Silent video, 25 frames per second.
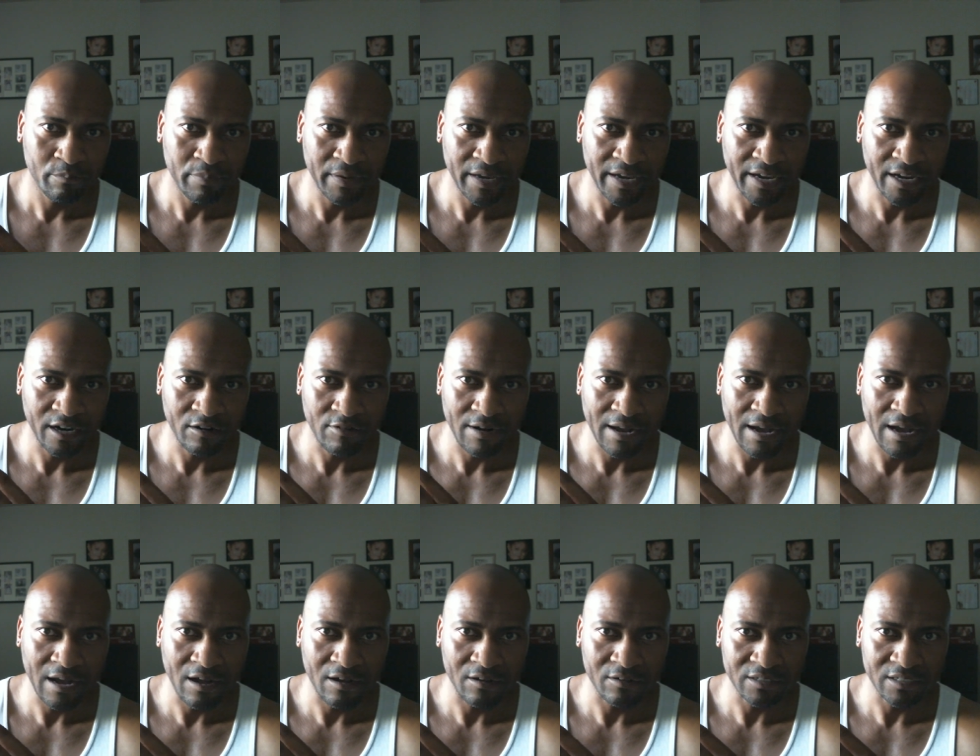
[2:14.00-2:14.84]
being
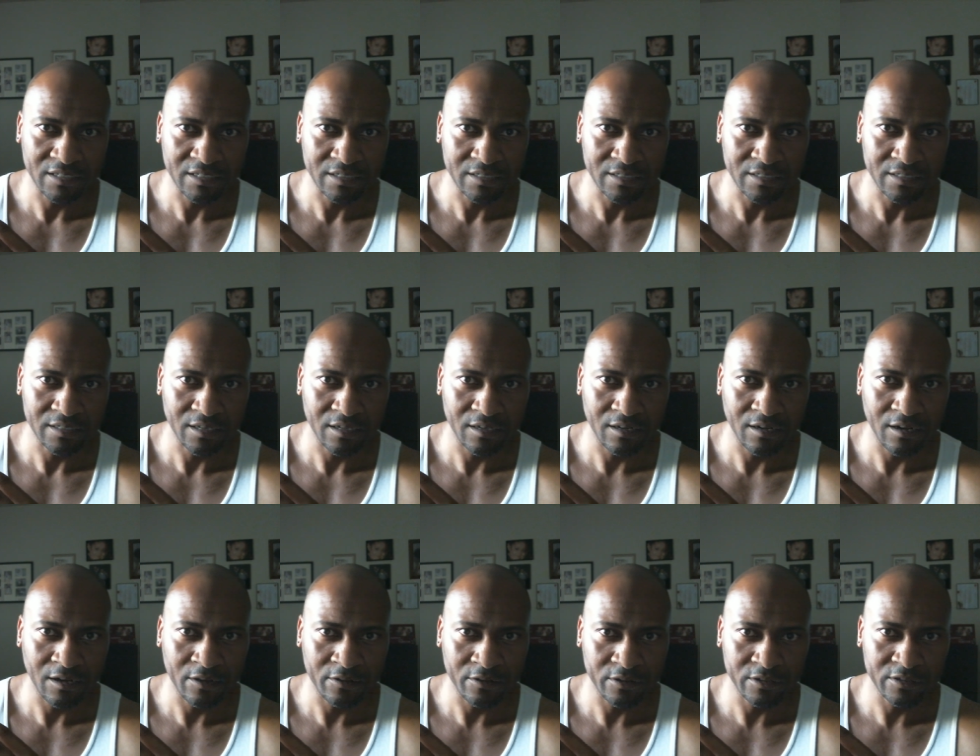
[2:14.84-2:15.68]
around
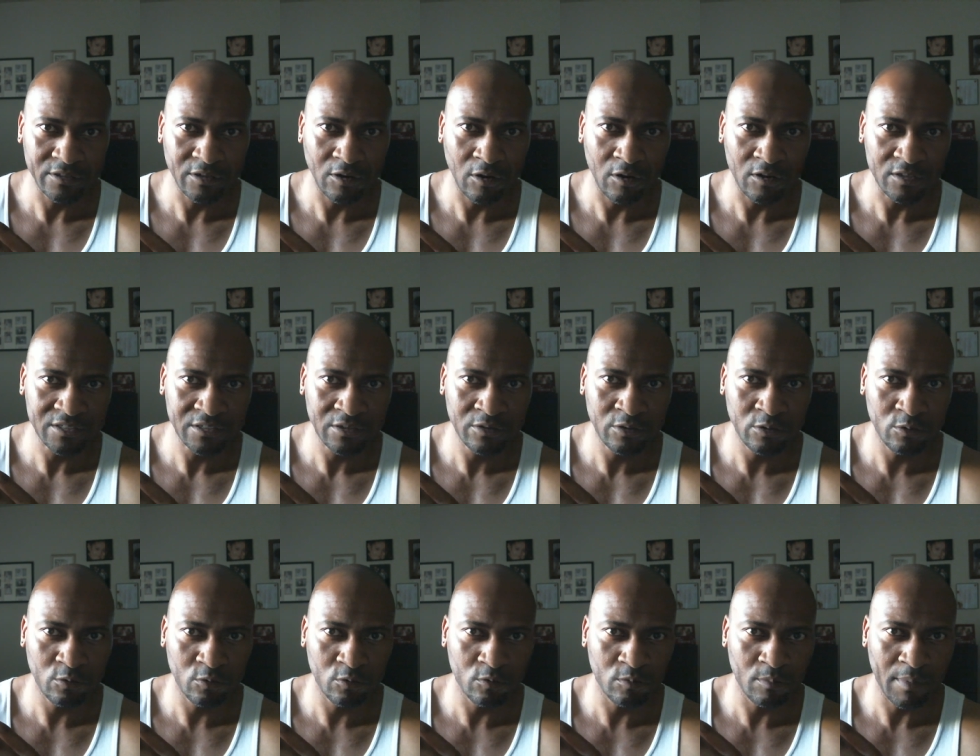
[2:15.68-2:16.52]
other adults
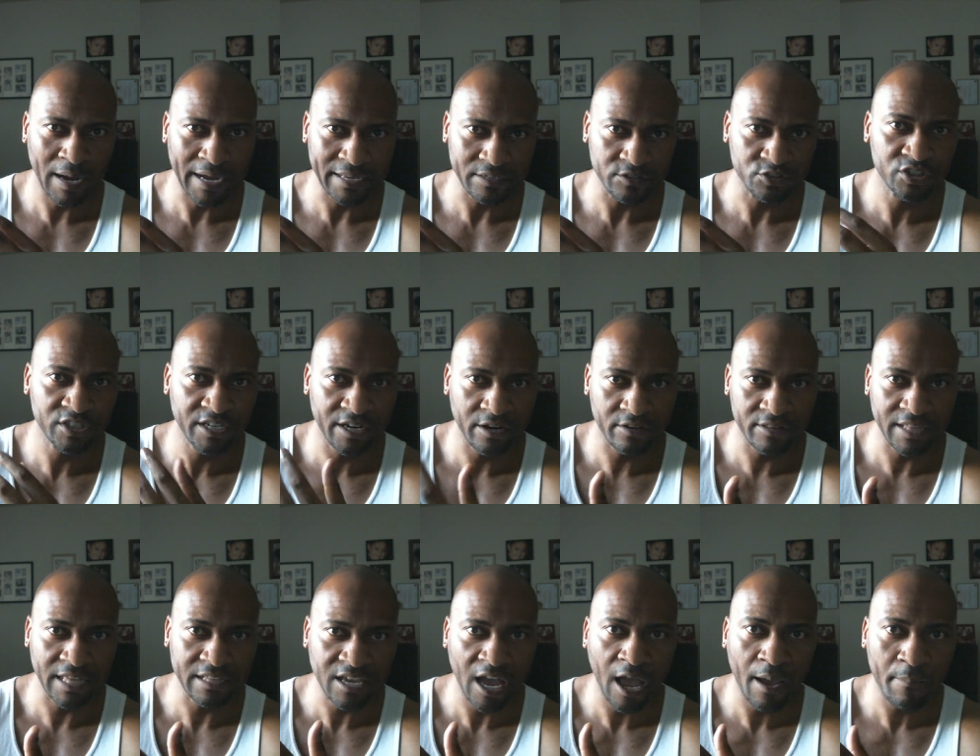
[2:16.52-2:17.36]
who might
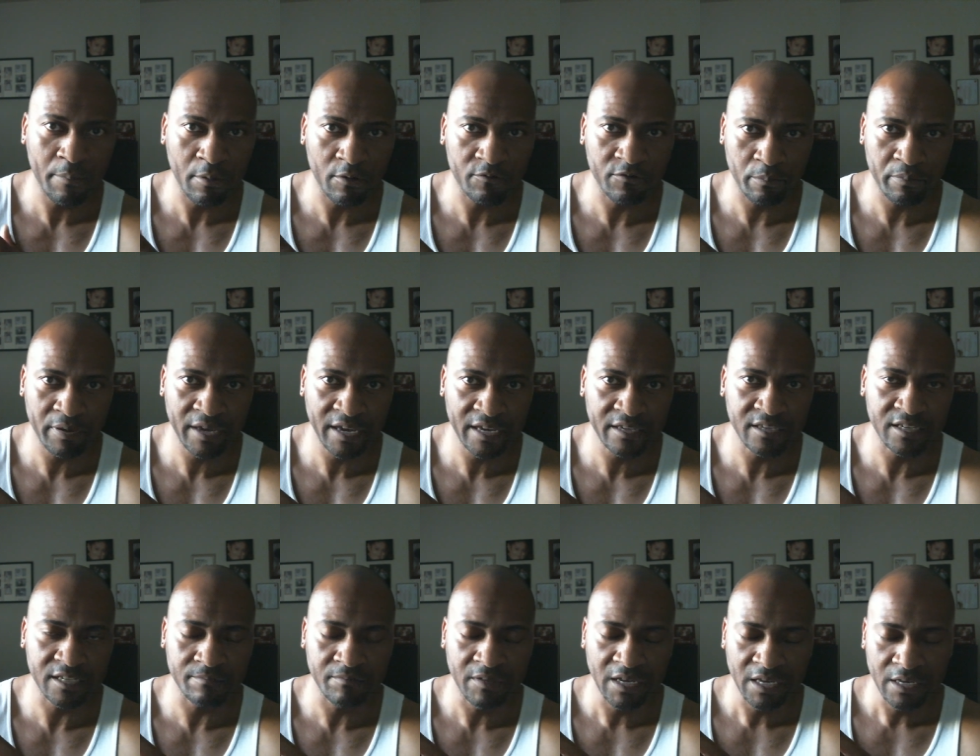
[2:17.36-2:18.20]
share that type of
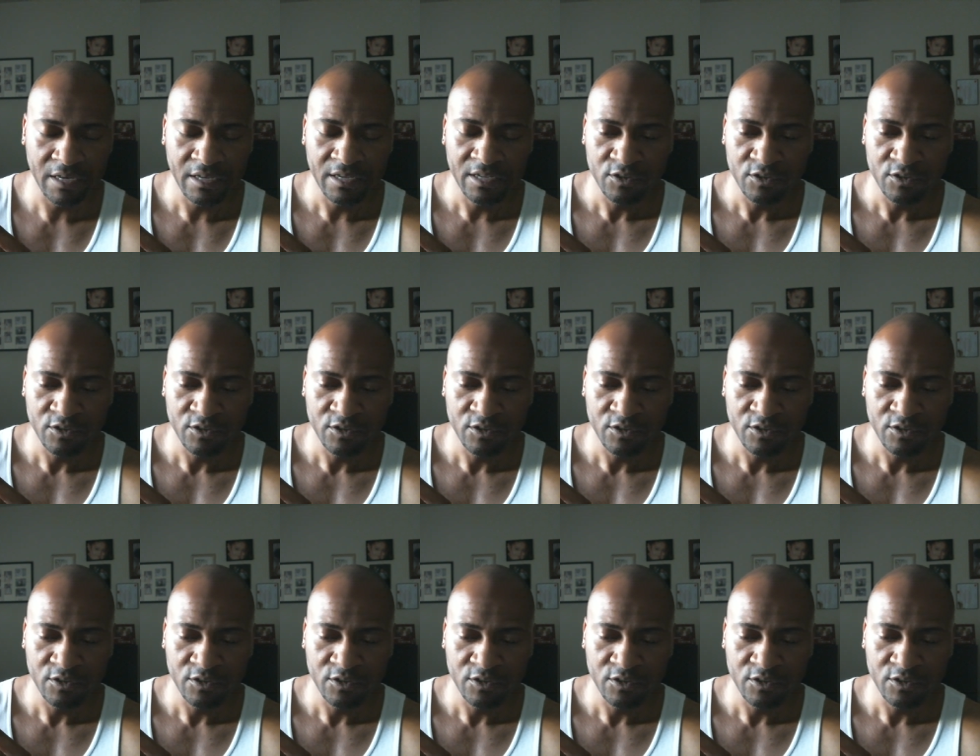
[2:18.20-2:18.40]
opinion.